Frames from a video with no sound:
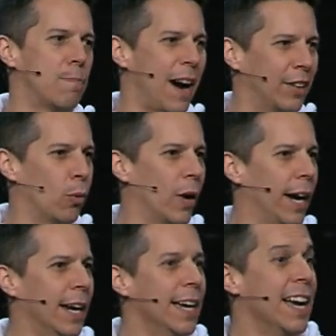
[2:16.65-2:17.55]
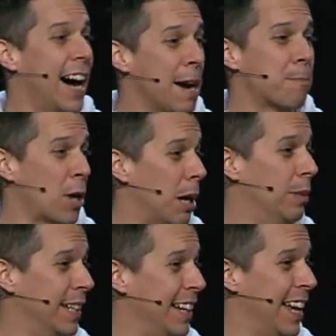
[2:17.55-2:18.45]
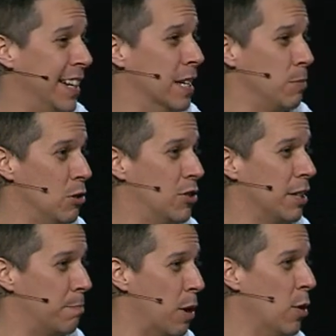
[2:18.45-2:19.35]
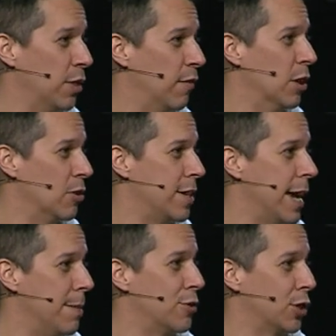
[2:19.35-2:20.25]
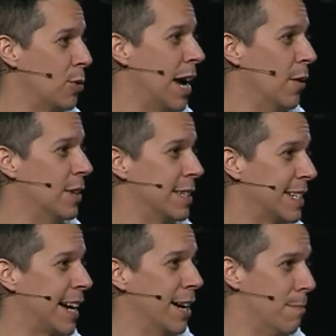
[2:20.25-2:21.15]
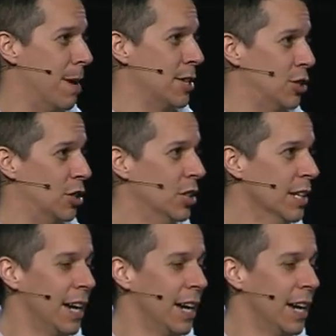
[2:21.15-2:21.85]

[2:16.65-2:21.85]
By the way, I'm probably going to end up using both of those names throughout this entire message.